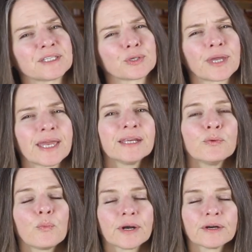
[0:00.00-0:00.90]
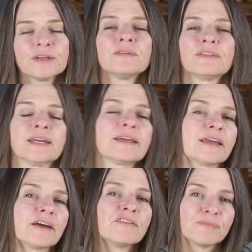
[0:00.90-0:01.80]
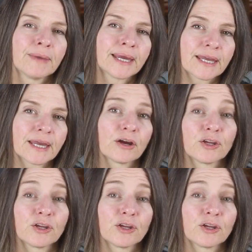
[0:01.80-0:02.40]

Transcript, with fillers: So Katie, what are you thinking of making?